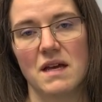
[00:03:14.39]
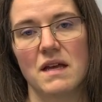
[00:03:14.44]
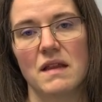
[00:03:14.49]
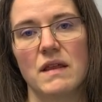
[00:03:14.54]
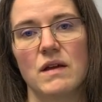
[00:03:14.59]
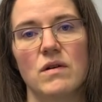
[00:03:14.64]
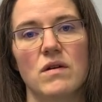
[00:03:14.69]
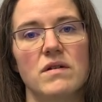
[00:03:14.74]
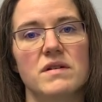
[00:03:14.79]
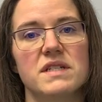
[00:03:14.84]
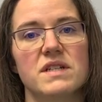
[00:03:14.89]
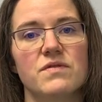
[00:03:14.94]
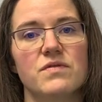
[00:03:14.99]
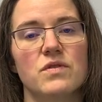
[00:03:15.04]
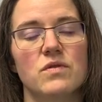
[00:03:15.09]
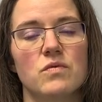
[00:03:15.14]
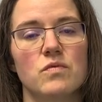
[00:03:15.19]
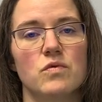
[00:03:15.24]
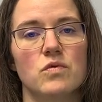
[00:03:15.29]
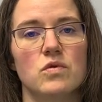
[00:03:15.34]
There are
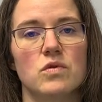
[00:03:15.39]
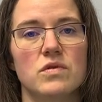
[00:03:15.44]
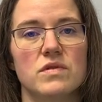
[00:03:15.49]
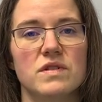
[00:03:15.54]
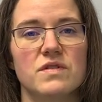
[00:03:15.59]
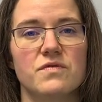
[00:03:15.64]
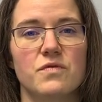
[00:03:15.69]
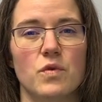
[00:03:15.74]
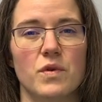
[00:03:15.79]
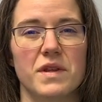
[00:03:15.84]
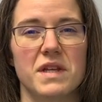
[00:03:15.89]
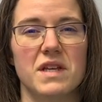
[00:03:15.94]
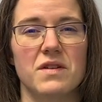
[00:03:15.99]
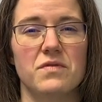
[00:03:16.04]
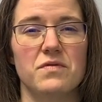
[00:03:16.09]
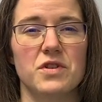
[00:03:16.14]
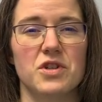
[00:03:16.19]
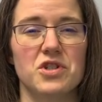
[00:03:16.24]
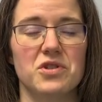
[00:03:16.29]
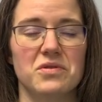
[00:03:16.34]
different rules for the
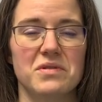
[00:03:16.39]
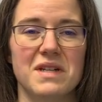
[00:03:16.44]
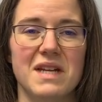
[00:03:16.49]
official